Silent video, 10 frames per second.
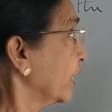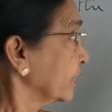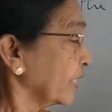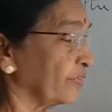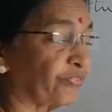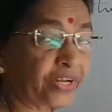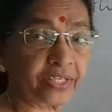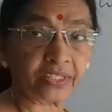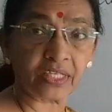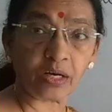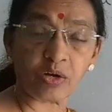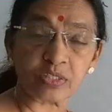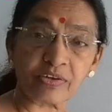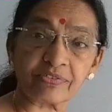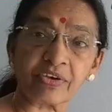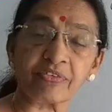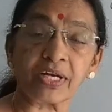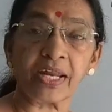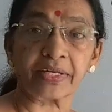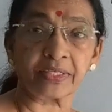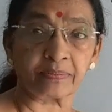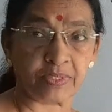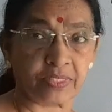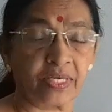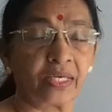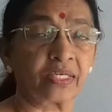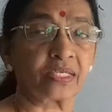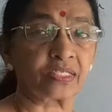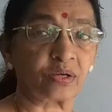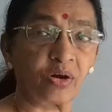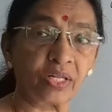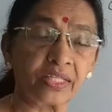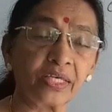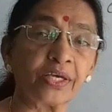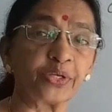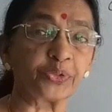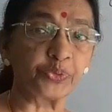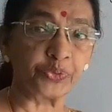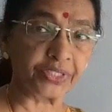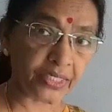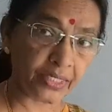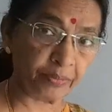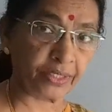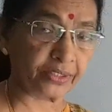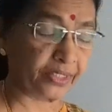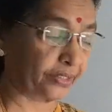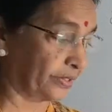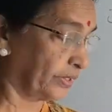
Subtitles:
then finding the cost of several items is called the unitary method.